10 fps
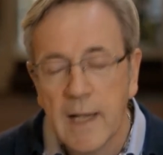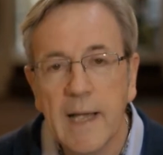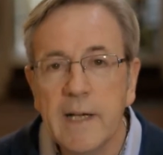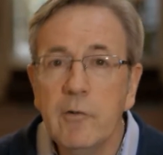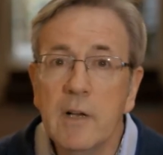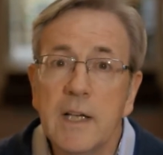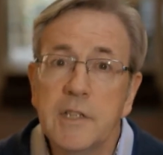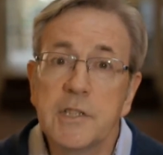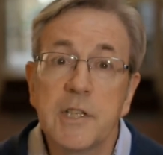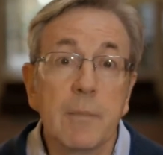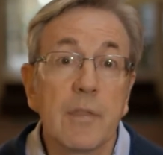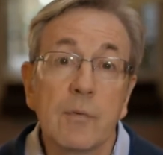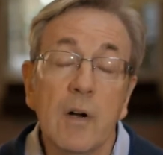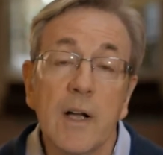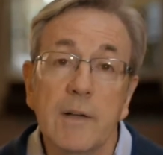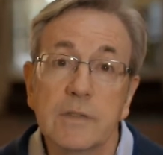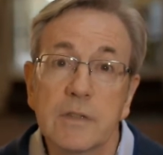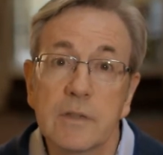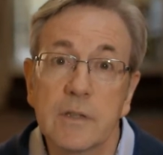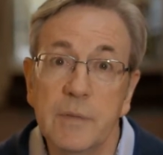Any relationship thrives
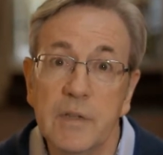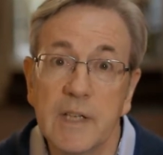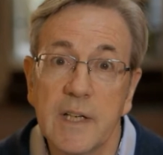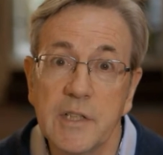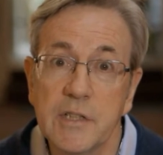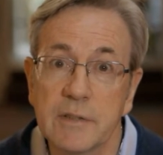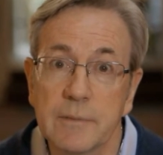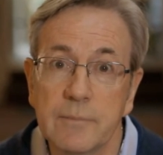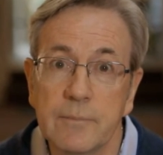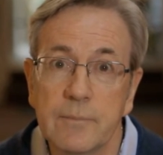on communication